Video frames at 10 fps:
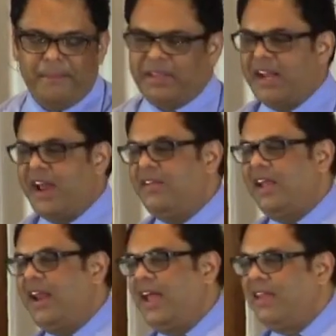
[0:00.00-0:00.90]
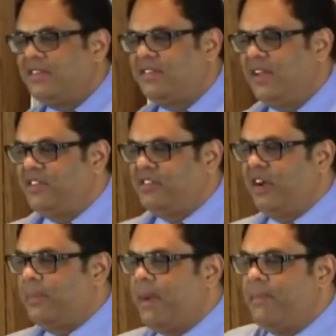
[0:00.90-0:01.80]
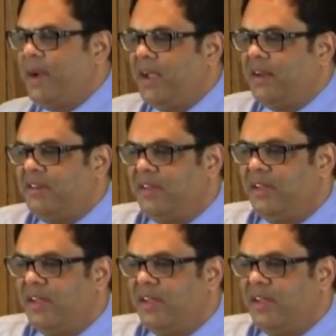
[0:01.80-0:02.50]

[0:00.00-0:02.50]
But then I realize it's not by might,